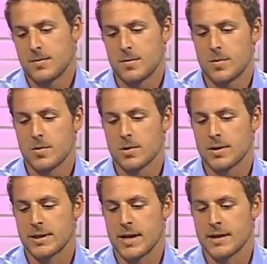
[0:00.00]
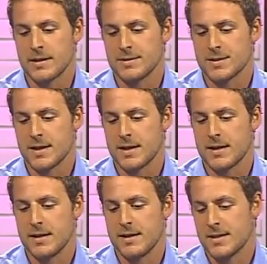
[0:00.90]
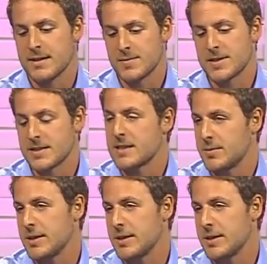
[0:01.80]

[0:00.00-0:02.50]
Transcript: what we're looking at is basically